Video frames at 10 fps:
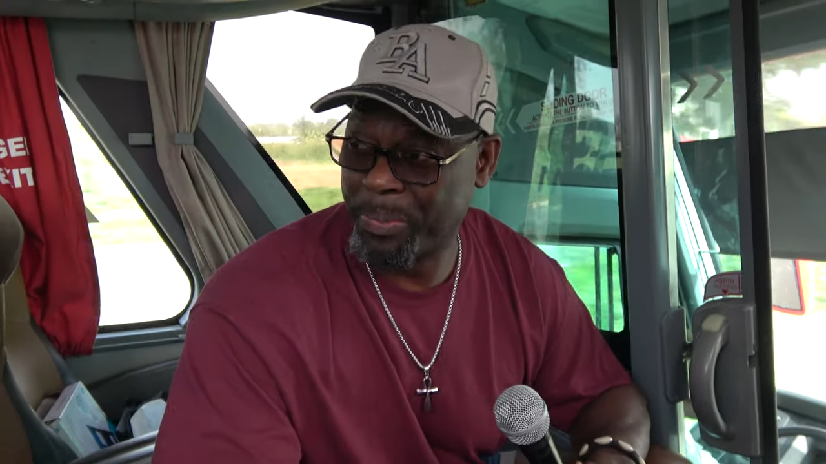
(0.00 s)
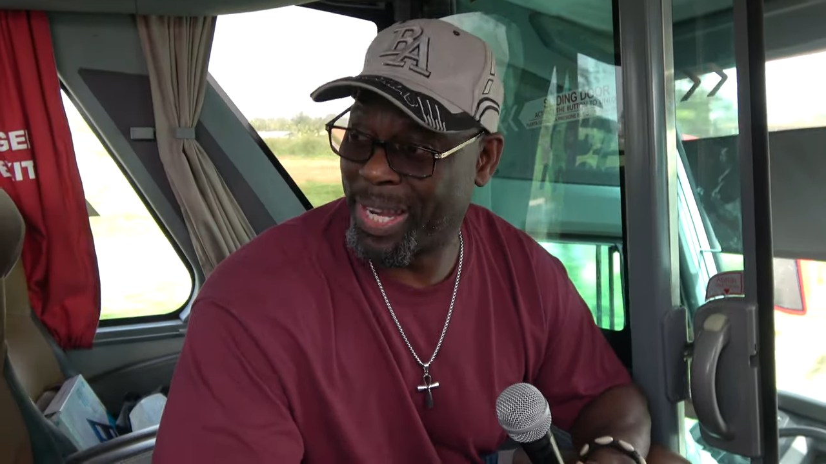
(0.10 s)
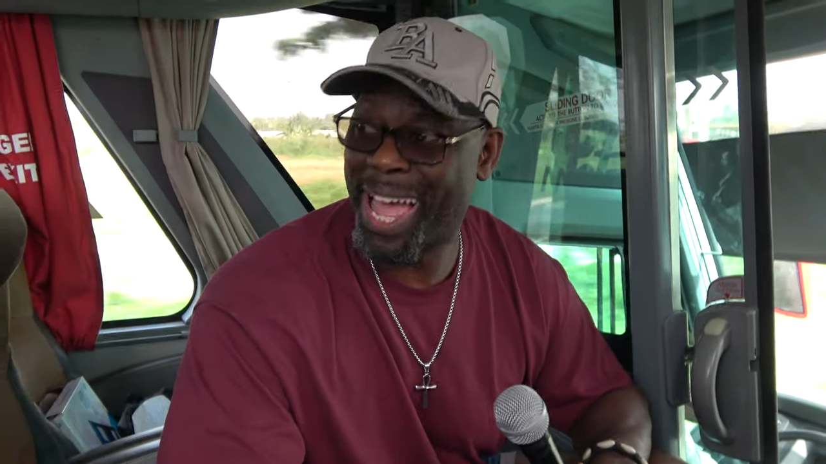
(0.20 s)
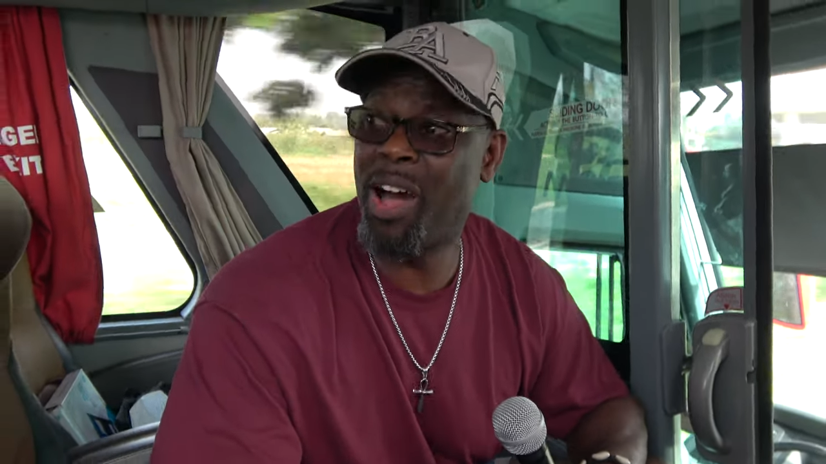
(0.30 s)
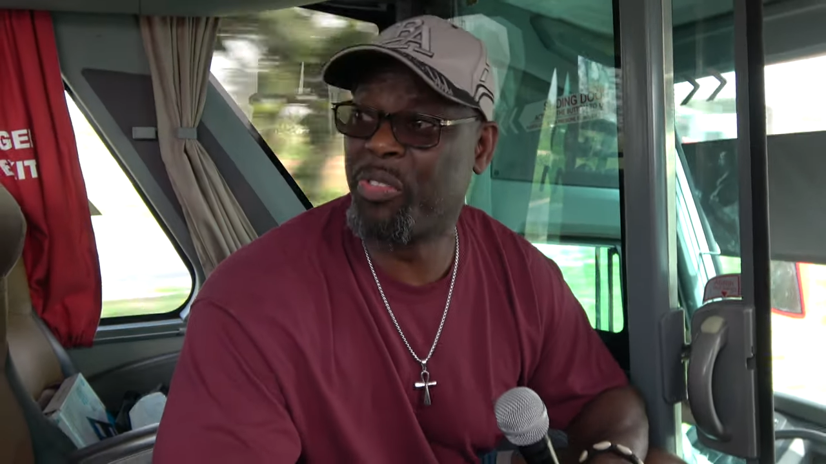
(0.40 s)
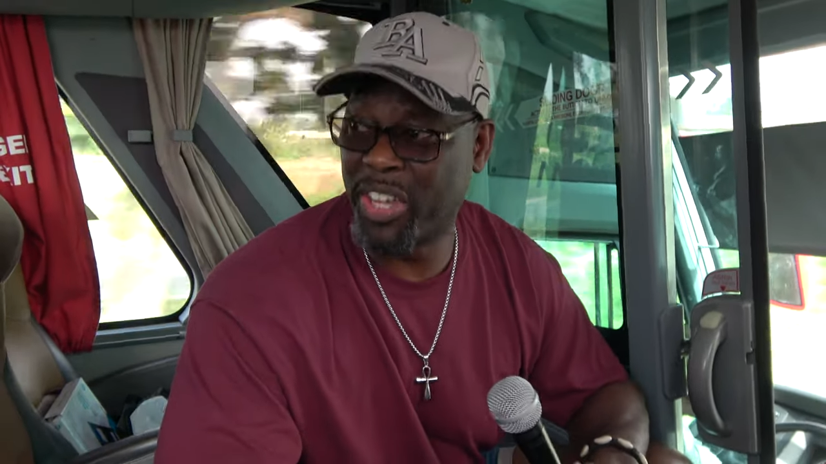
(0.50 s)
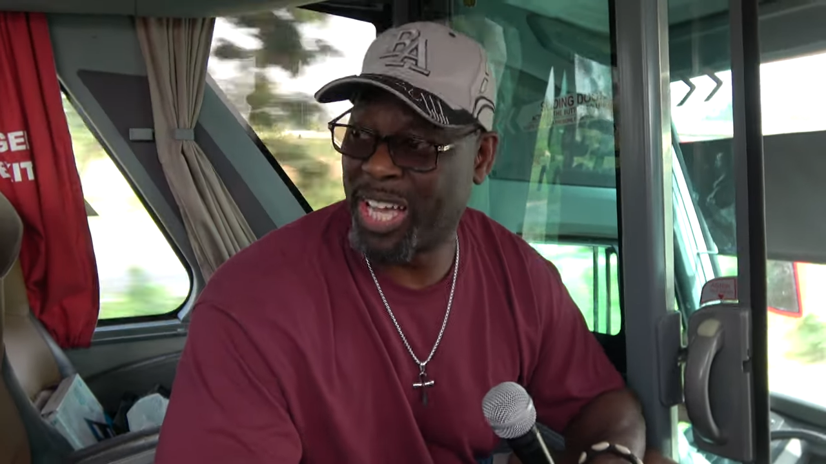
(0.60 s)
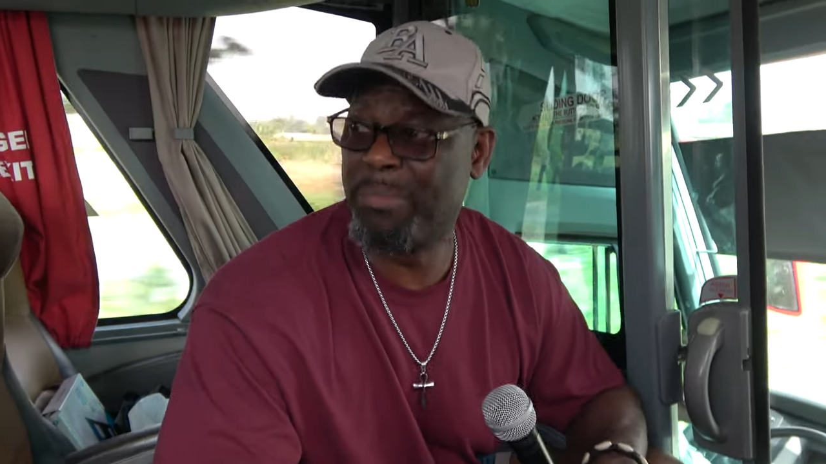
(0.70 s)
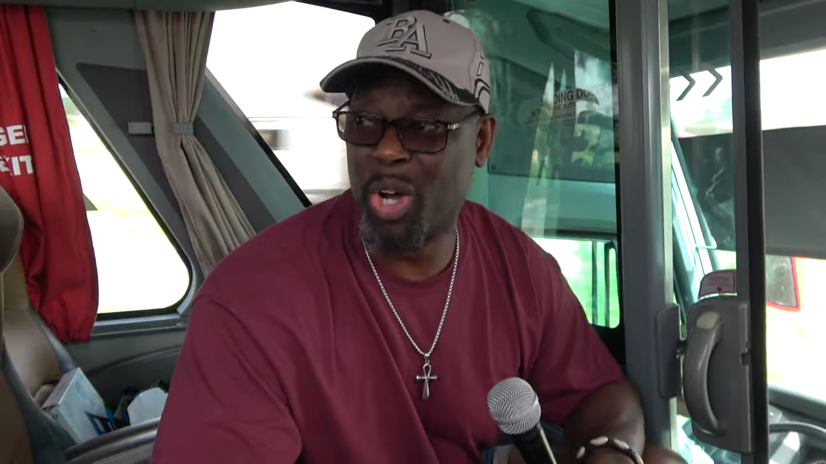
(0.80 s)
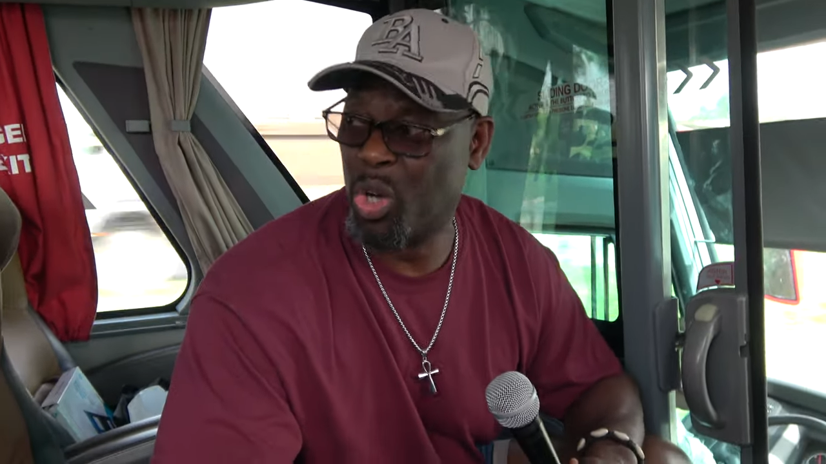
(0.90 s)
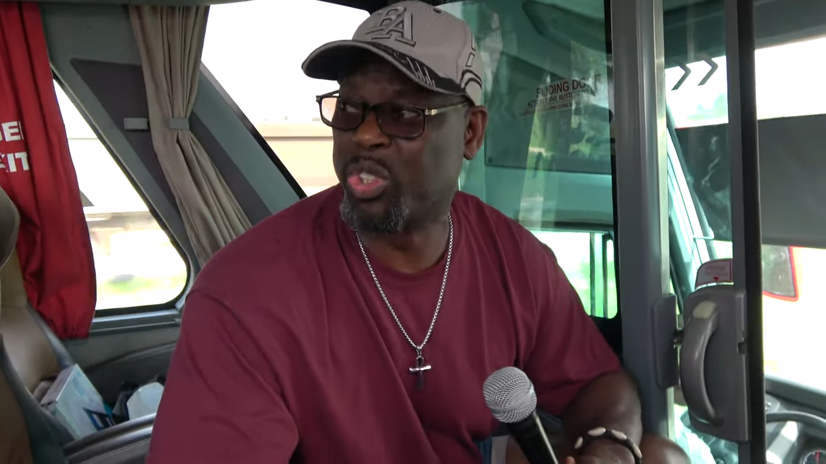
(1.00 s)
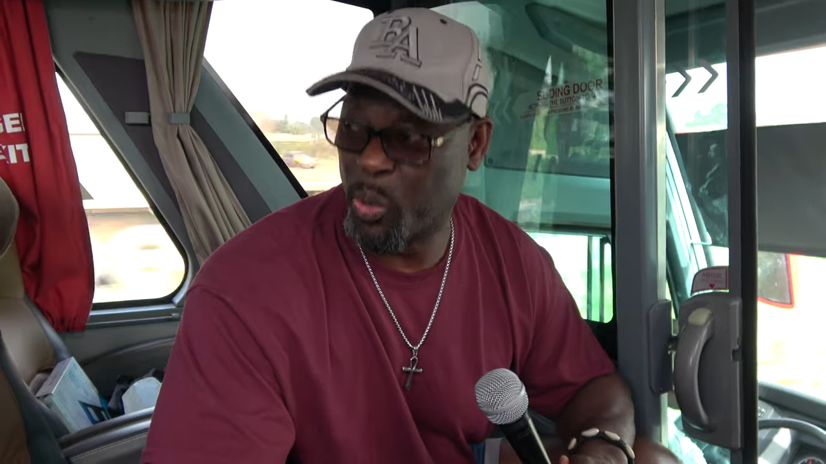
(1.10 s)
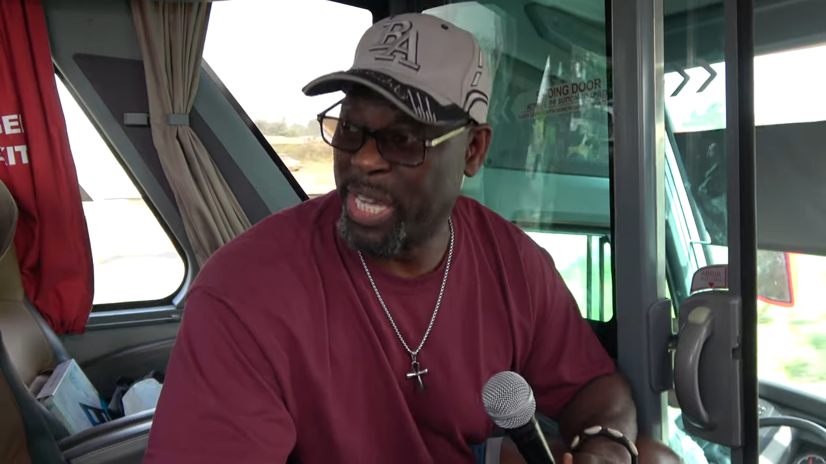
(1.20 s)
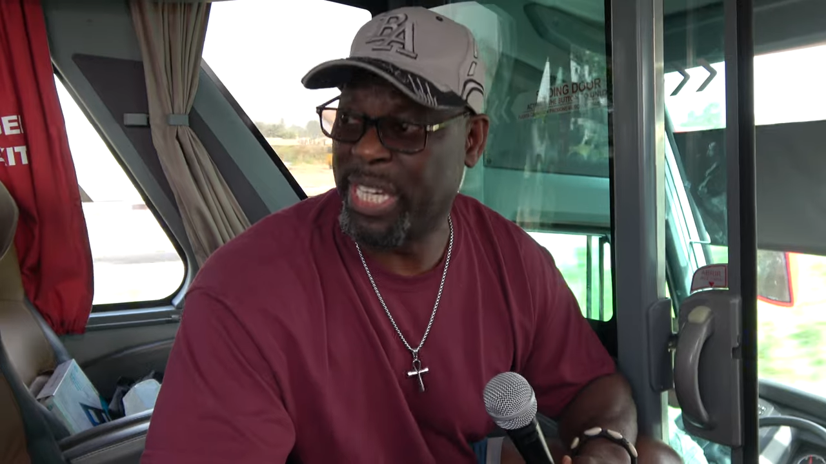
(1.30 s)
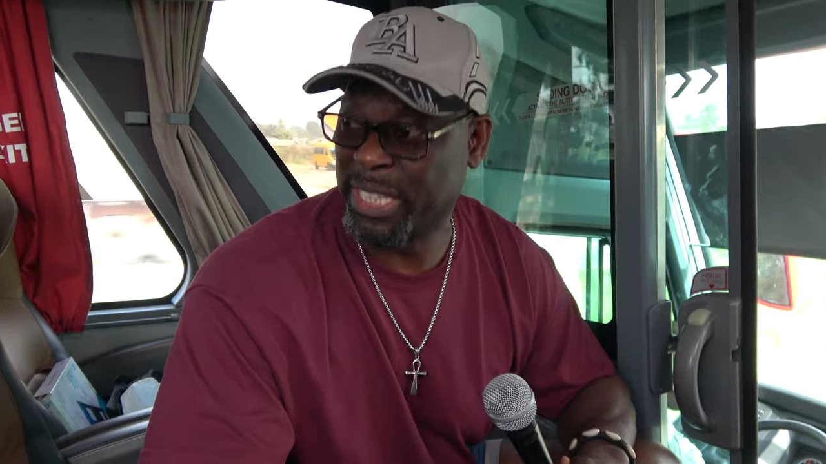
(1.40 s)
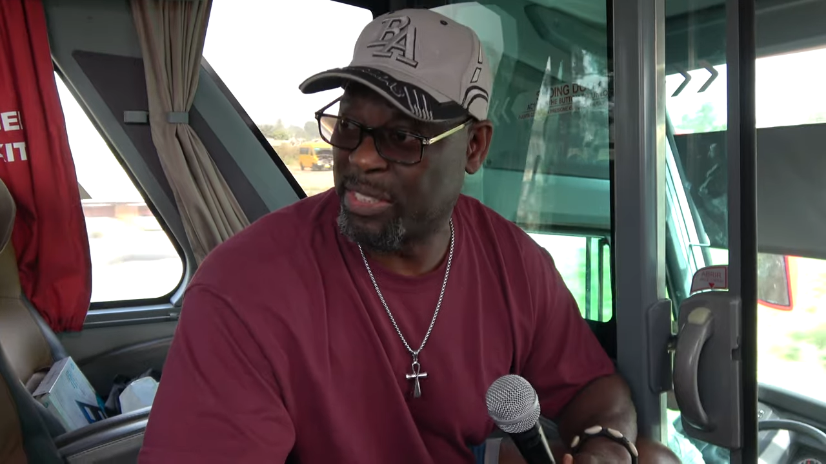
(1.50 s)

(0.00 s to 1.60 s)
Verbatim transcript: but I don't think I'm gonna squeak it.